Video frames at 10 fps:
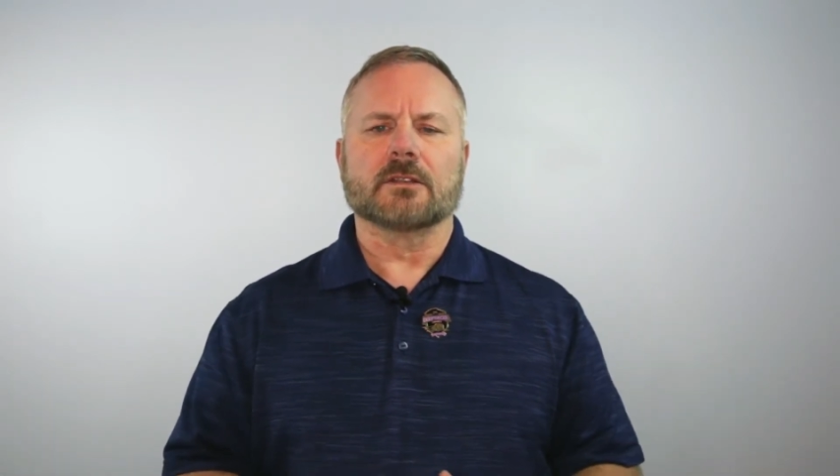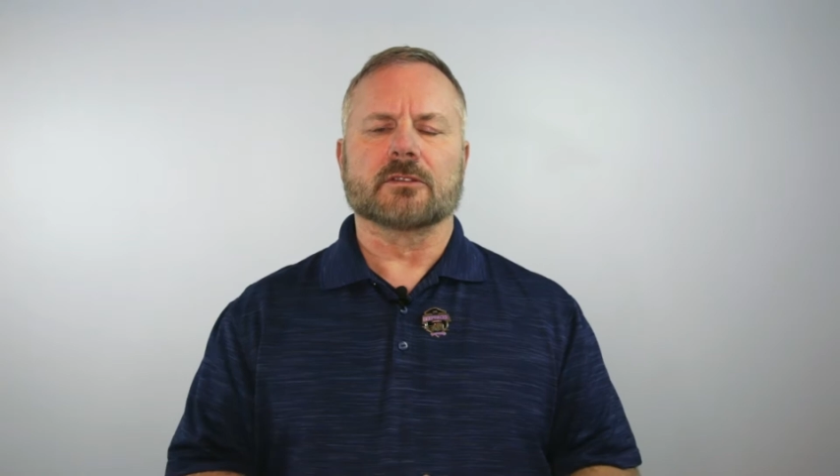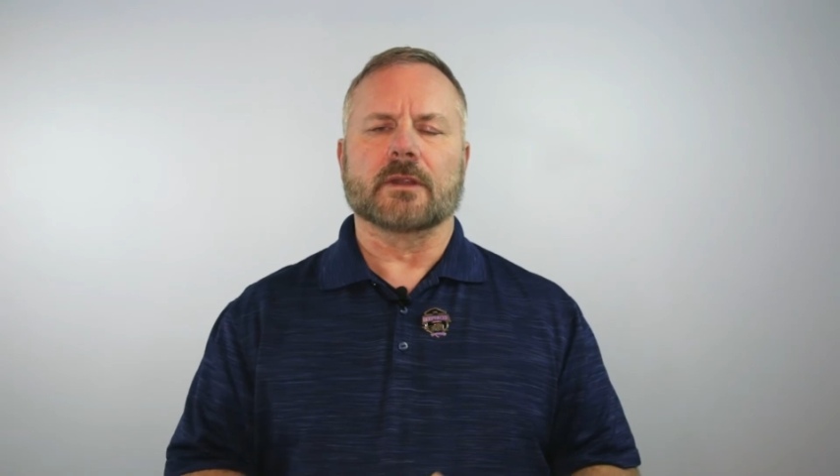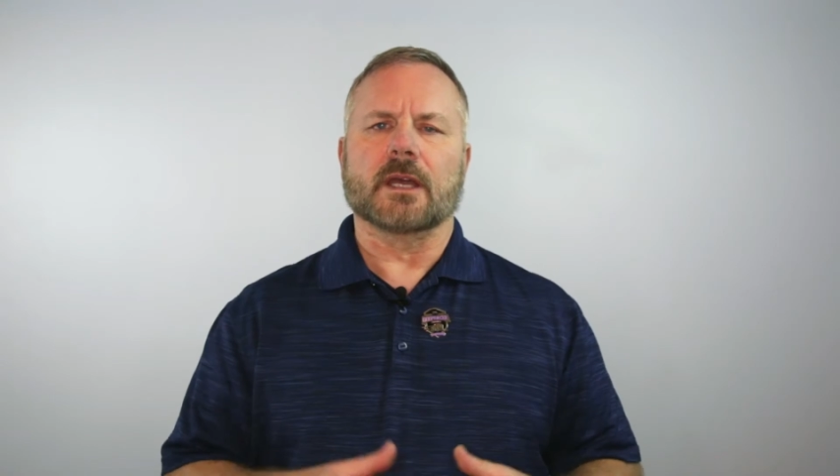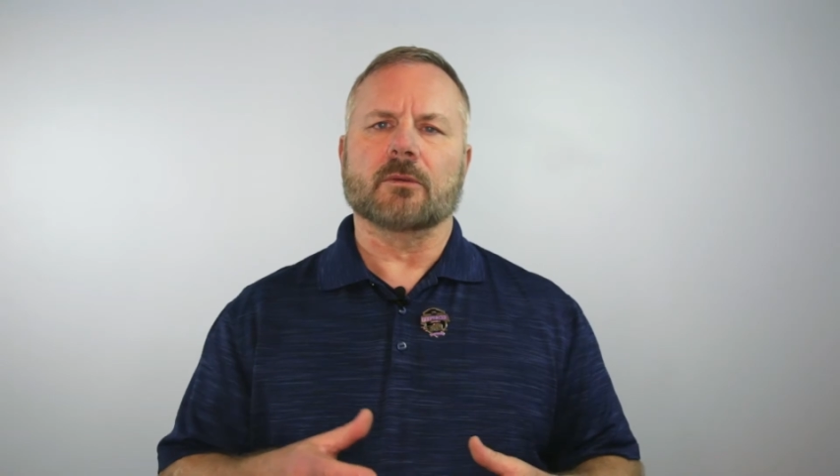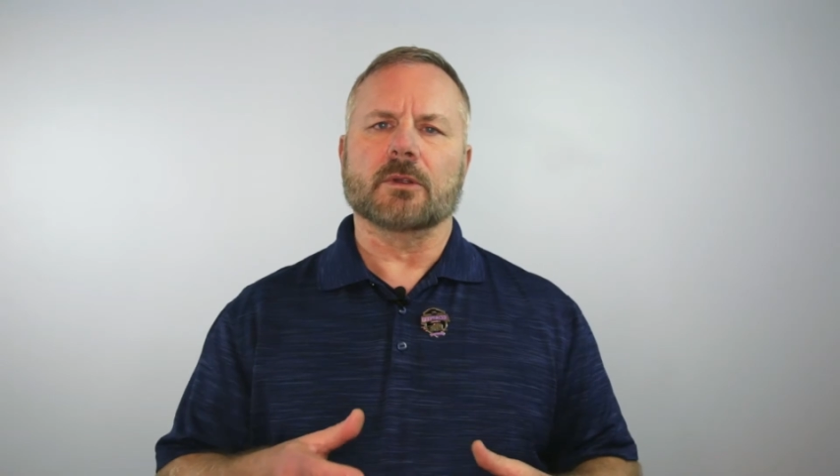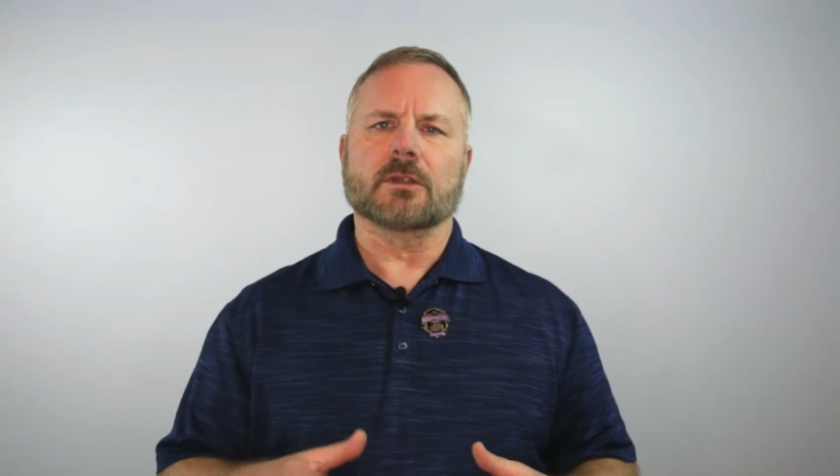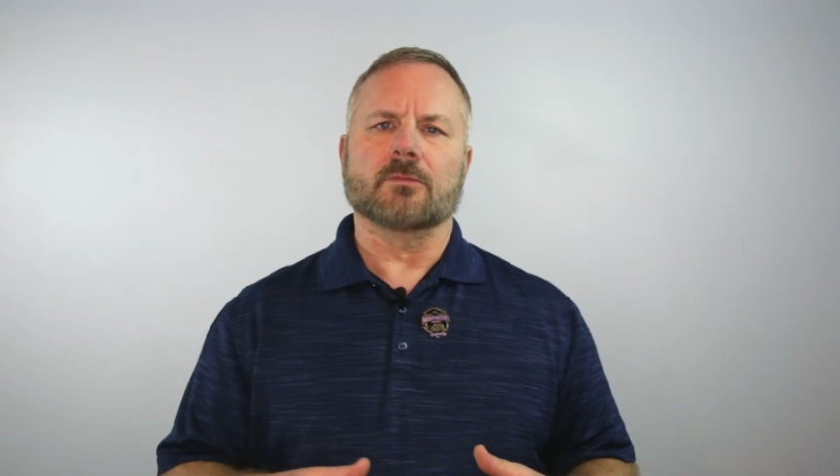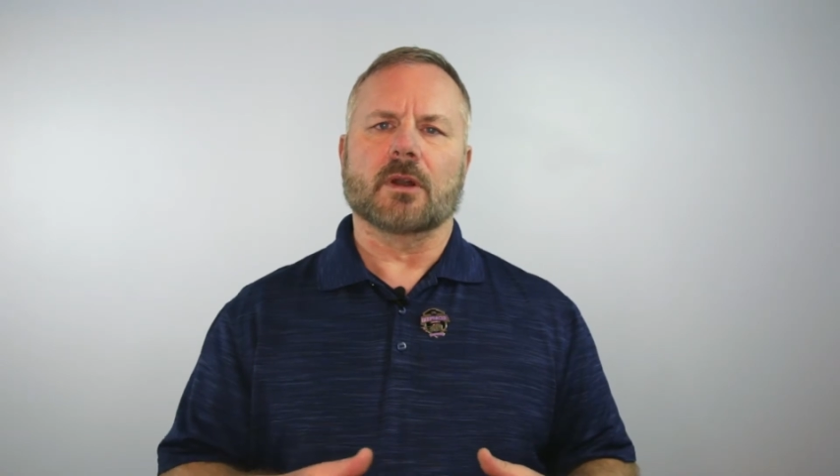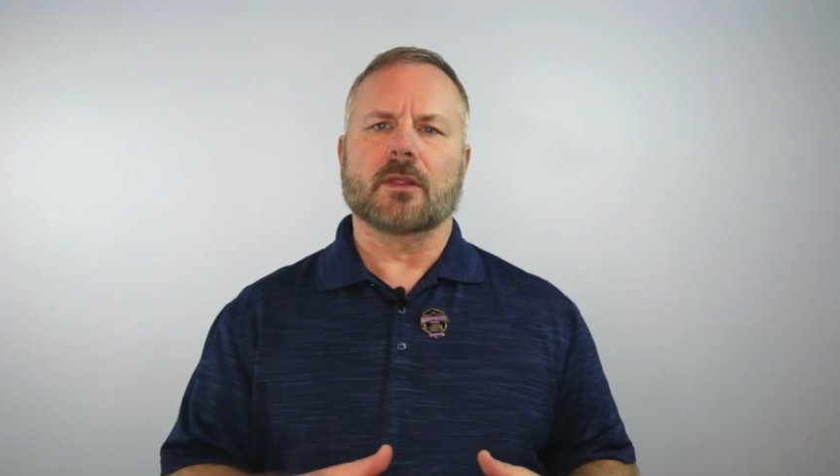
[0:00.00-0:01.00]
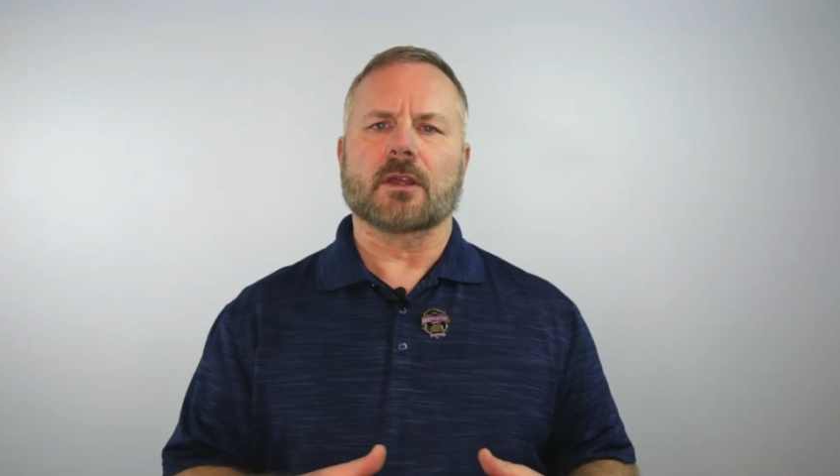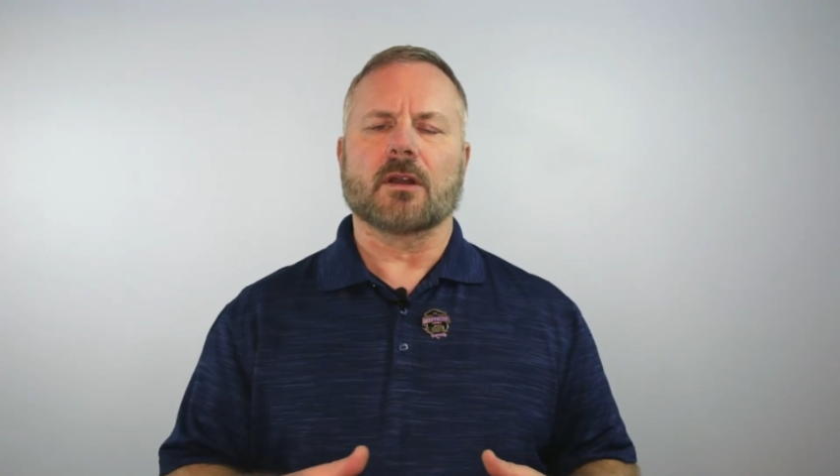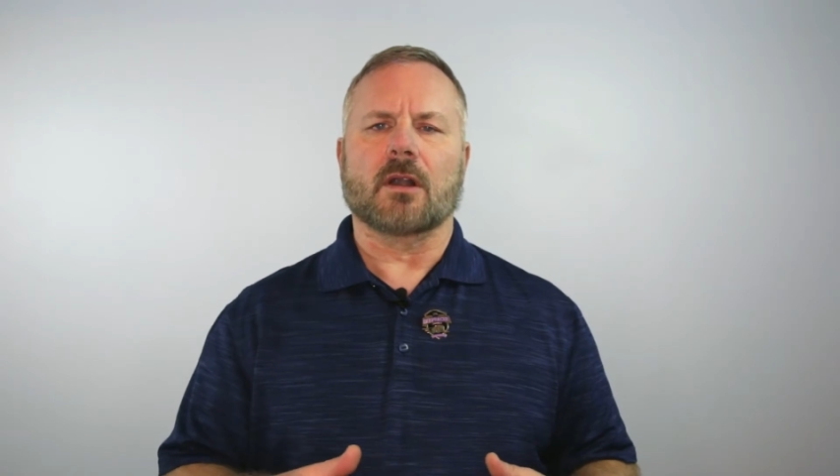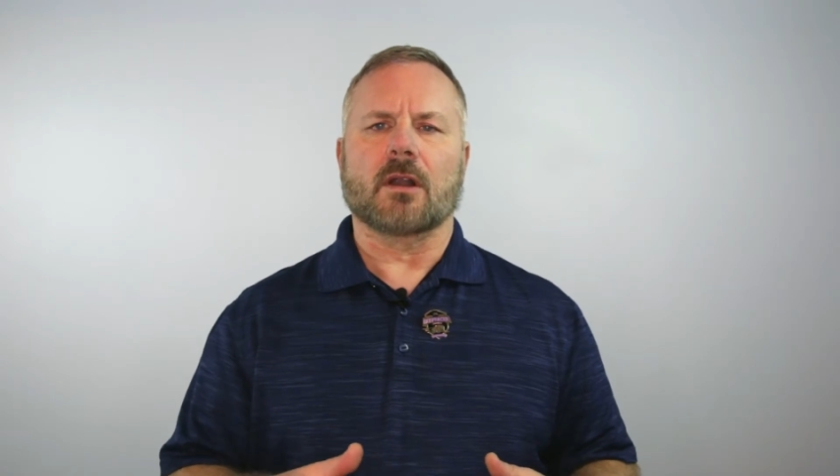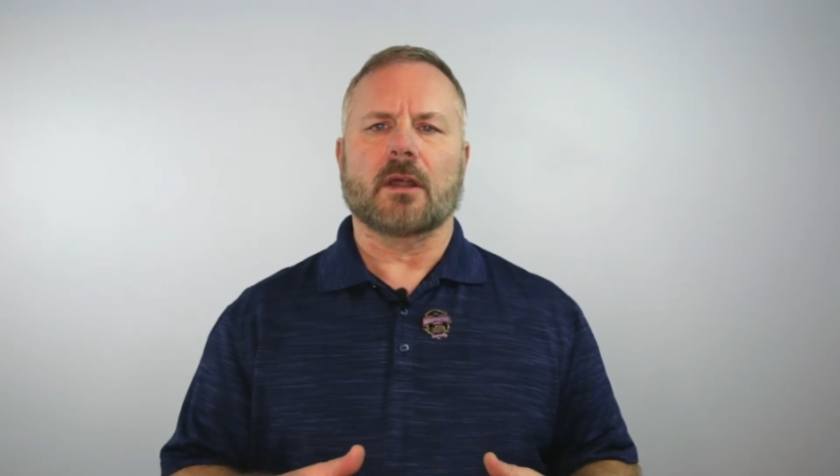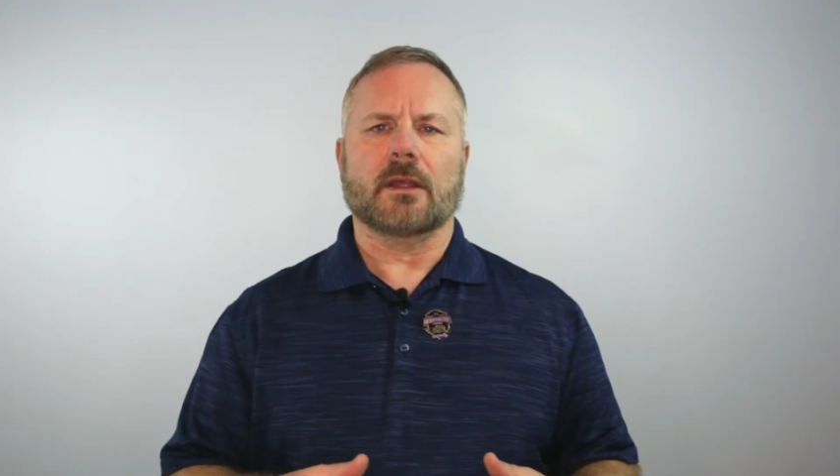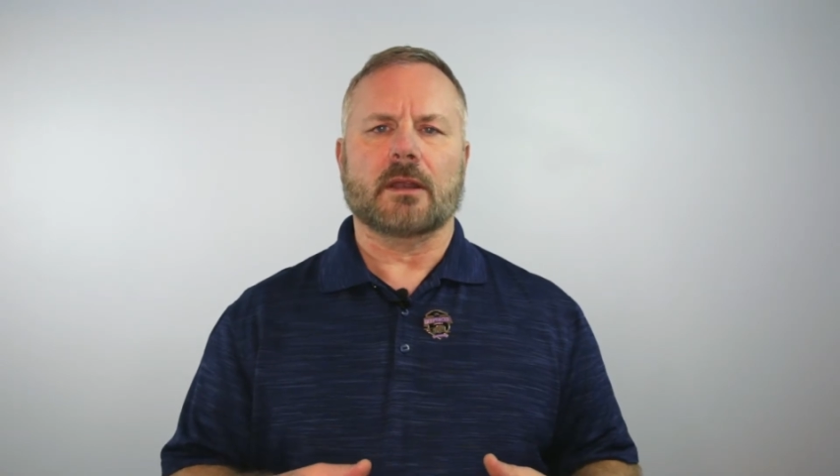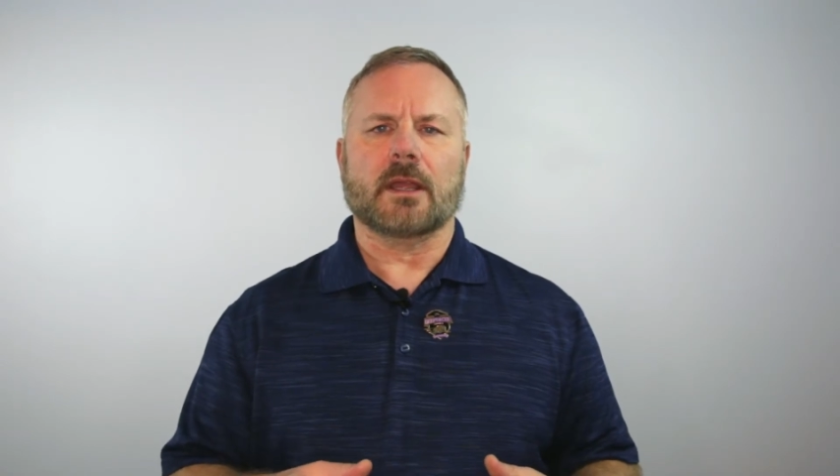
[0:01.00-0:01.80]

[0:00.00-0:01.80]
so that we could run the car on it